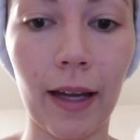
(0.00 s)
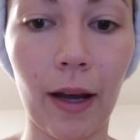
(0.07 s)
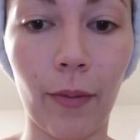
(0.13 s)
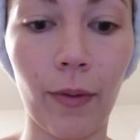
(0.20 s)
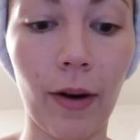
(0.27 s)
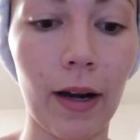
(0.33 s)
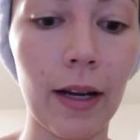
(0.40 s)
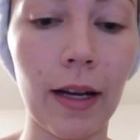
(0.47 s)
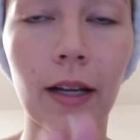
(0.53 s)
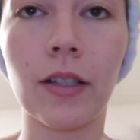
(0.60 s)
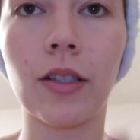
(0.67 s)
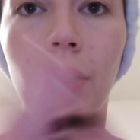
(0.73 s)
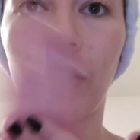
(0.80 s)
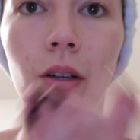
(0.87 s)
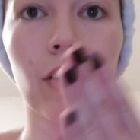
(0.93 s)
get ready
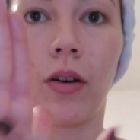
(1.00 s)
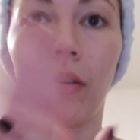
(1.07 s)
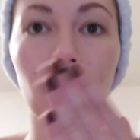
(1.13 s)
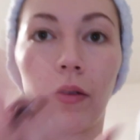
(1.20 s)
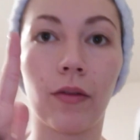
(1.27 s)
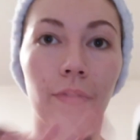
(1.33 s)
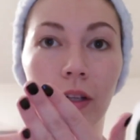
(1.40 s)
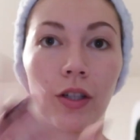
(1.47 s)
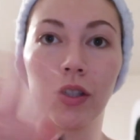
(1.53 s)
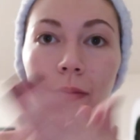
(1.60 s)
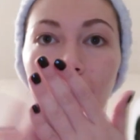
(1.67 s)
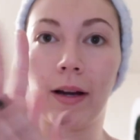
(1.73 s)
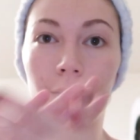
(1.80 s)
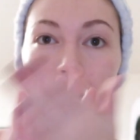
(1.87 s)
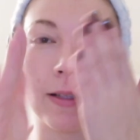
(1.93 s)
to go finish
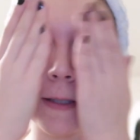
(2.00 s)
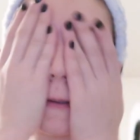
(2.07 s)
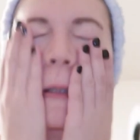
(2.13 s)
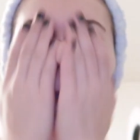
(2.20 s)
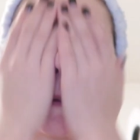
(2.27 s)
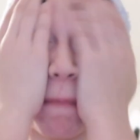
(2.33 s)
some errands.